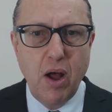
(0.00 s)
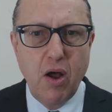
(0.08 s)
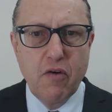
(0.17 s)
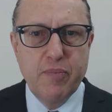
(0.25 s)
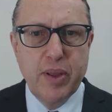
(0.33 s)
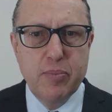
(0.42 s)

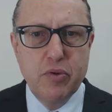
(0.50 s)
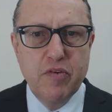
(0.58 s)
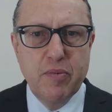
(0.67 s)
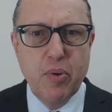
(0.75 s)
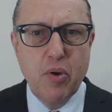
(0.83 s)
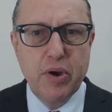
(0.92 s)
of people you've
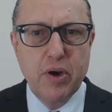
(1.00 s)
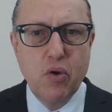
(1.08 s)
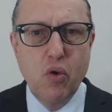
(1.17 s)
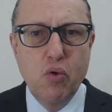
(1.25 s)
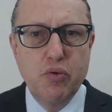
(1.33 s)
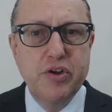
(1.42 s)
appointed
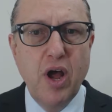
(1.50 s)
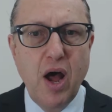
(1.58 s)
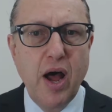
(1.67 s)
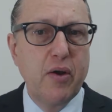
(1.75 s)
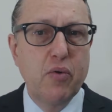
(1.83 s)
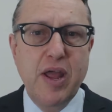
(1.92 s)
all
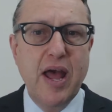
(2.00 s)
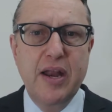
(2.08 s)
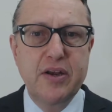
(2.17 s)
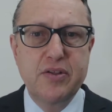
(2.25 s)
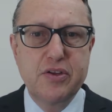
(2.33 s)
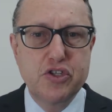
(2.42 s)
die or
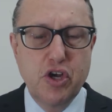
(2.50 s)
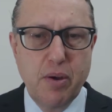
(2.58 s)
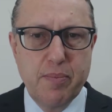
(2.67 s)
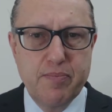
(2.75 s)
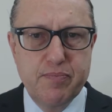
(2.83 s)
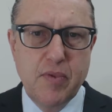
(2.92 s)
can't do the
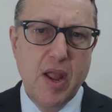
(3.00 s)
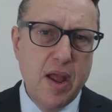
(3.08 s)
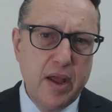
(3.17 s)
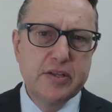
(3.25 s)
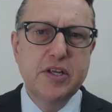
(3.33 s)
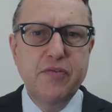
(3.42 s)
job.
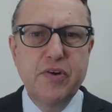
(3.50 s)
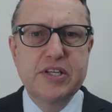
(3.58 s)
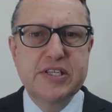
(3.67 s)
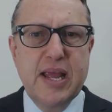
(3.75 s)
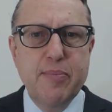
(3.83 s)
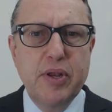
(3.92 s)
So for
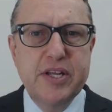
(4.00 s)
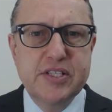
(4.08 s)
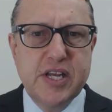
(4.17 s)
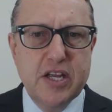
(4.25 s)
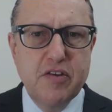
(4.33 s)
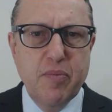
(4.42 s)
example, let's
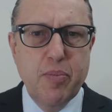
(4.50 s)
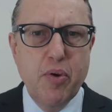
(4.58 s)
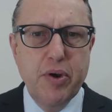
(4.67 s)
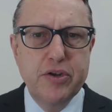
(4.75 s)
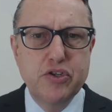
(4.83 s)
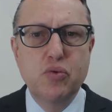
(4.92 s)
say you've
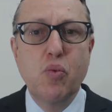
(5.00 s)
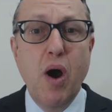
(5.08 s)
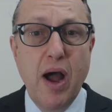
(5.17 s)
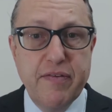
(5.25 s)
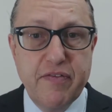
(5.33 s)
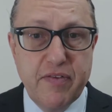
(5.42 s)
appointed your
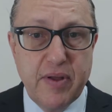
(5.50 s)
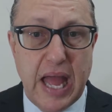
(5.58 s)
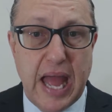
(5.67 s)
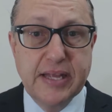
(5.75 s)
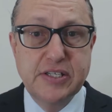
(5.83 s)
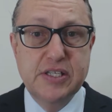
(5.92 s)
wife
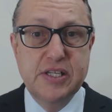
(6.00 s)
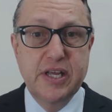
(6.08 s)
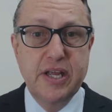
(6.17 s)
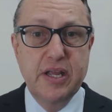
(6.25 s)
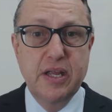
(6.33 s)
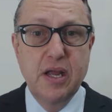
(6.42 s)
as
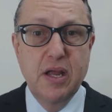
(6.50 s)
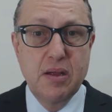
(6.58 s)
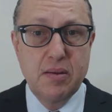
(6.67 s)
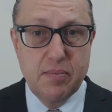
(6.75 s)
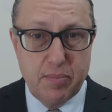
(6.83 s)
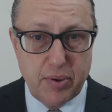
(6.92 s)
the
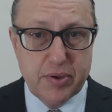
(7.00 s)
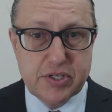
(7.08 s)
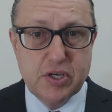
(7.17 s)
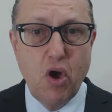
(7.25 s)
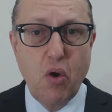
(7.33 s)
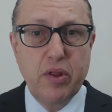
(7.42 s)

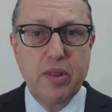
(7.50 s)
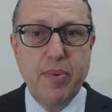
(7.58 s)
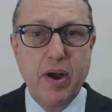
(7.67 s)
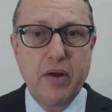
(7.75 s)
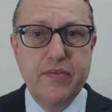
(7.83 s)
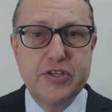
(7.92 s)
person holding the
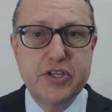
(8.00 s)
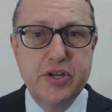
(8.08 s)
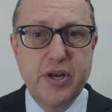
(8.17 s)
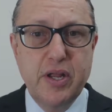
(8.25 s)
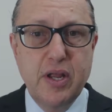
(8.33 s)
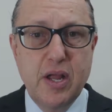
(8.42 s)
power of
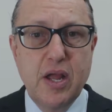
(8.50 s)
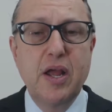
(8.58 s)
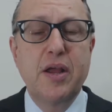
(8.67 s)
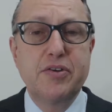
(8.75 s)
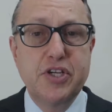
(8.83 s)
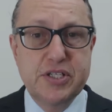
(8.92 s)
attorney.
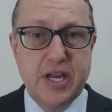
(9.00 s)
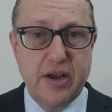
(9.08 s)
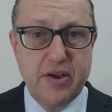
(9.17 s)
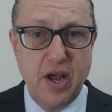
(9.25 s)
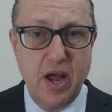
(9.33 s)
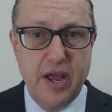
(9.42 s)
She's now
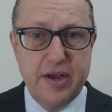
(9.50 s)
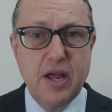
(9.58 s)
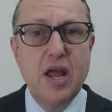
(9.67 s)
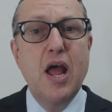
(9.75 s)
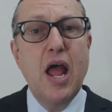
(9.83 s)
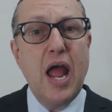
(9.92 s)
died.